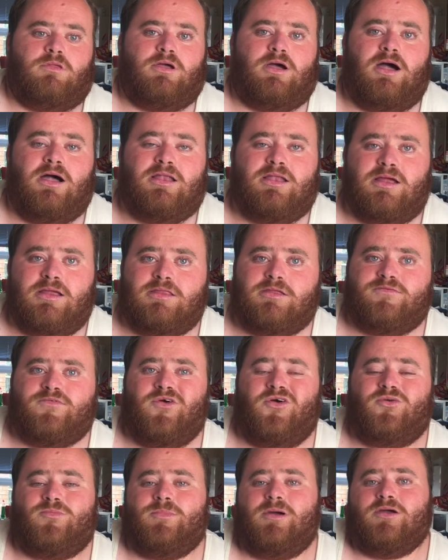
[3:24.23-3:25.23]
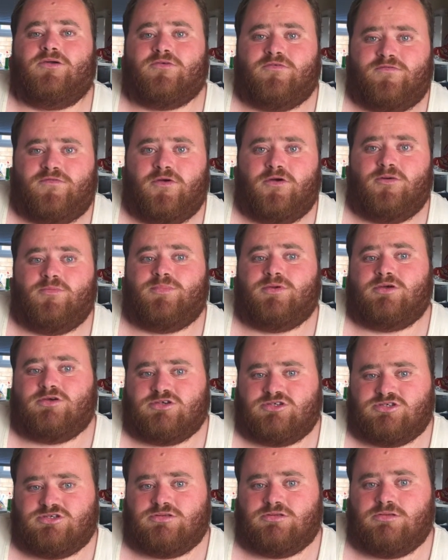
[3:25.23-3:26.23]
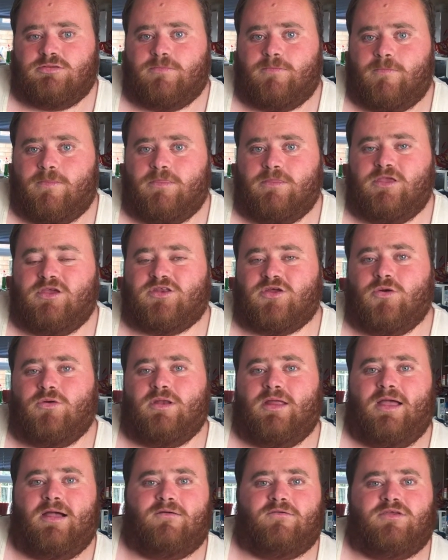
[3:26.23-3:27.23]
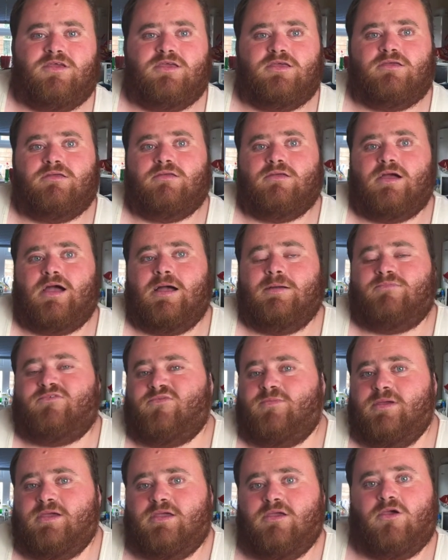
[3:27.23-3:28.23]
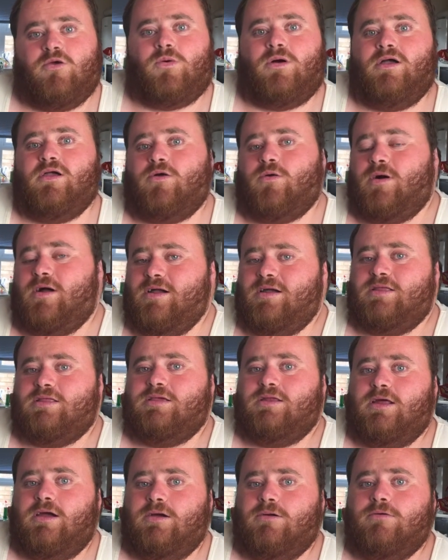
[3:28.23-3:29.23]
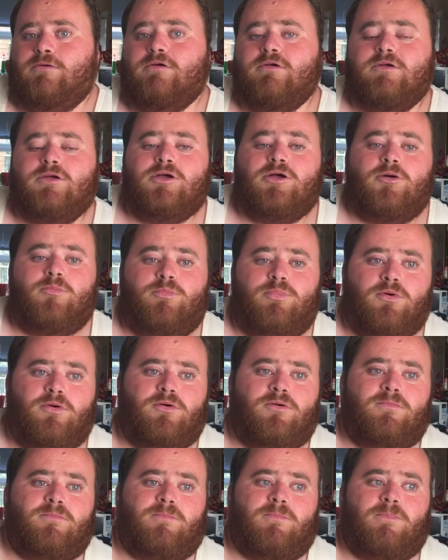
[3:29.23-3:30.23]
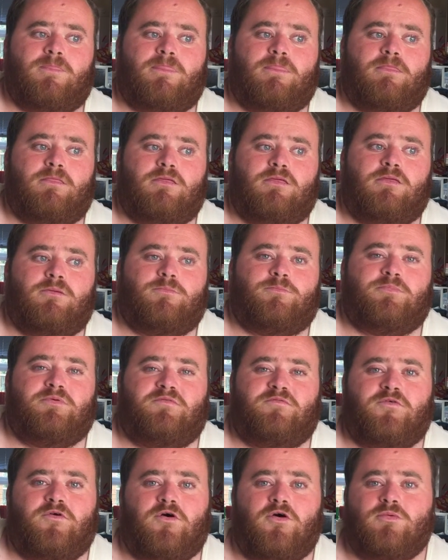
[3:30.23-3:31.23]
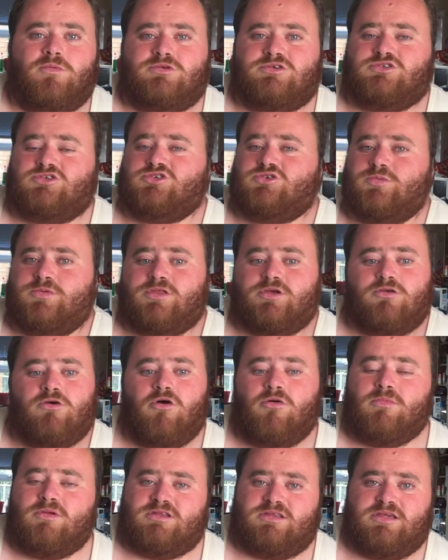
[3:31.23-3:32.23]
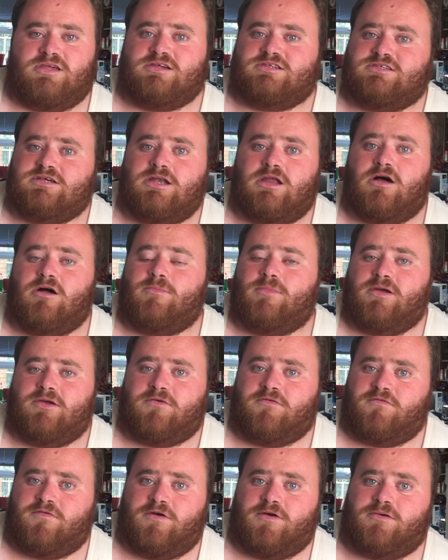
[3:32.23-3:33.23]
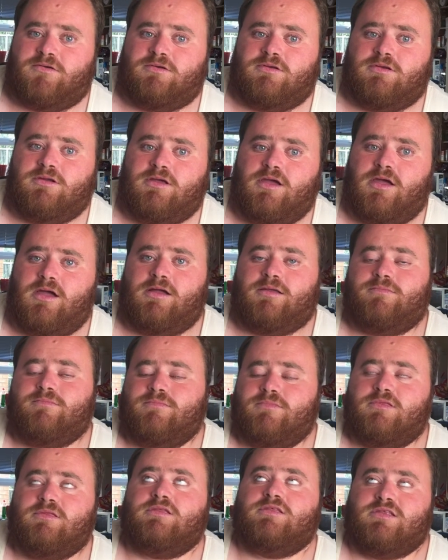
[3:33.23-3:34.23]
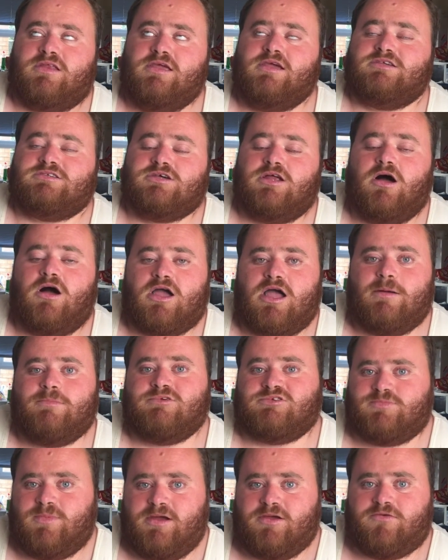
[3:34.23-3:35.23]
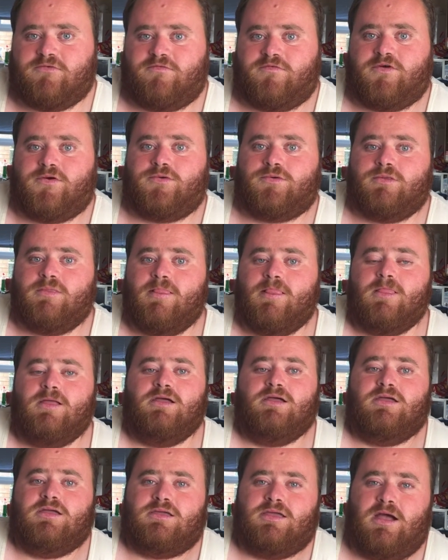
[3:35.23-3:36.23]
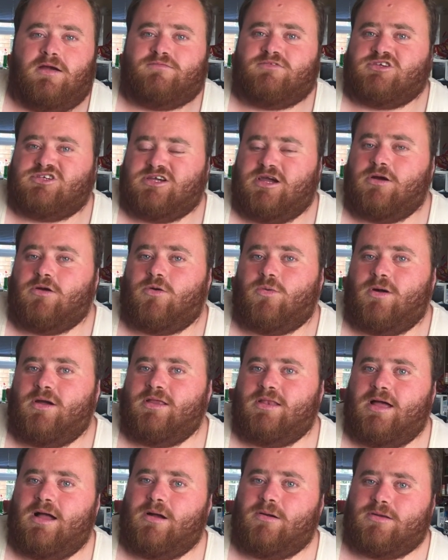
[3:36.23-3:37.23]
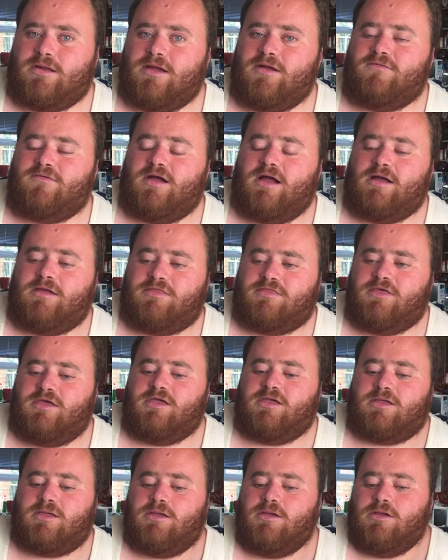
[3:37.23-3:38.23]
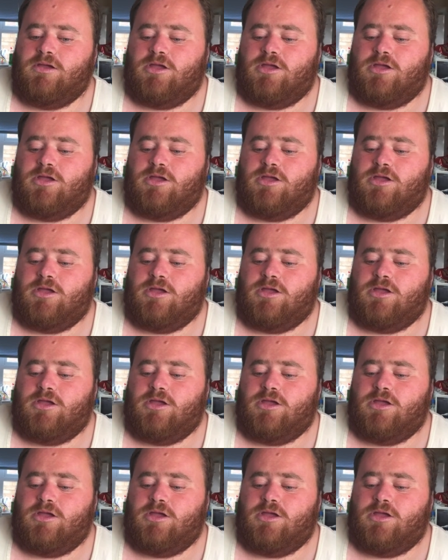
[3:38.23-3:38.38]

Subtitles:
I like the Rode microphone because you don't have, I'm speaking quite quietly now, but before, just with a normal DSLR microphone, the DSLR camera's microphone, you have to shout quite loud, I think.